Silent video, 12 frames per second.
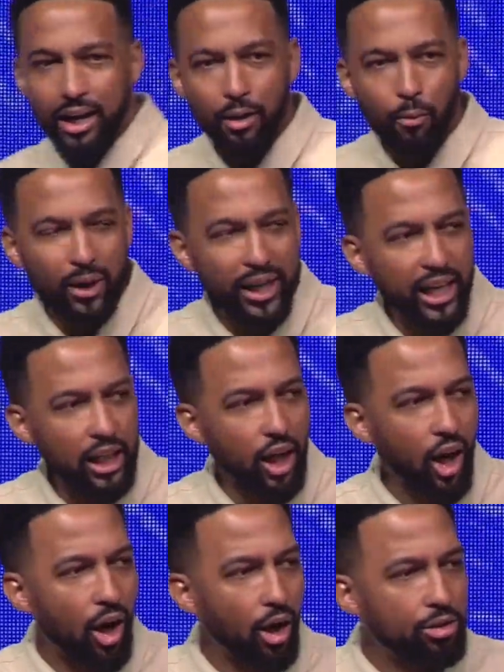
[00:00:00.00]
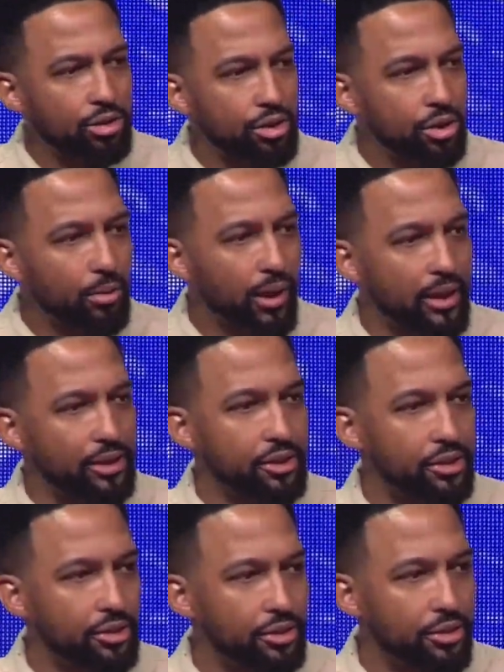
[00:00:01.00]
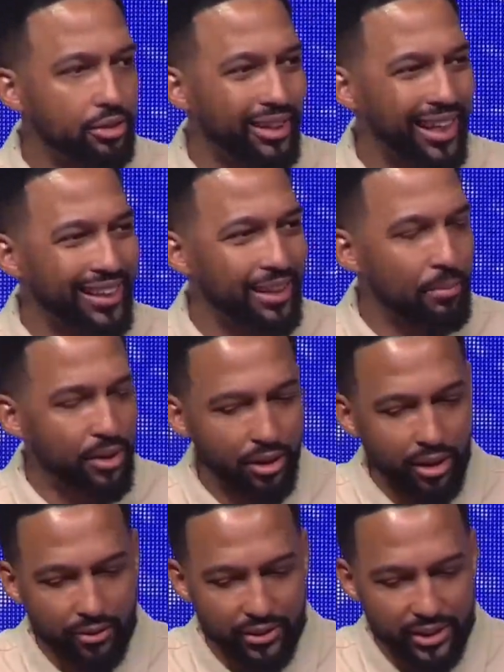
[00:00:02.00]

when he calls to us in the middle of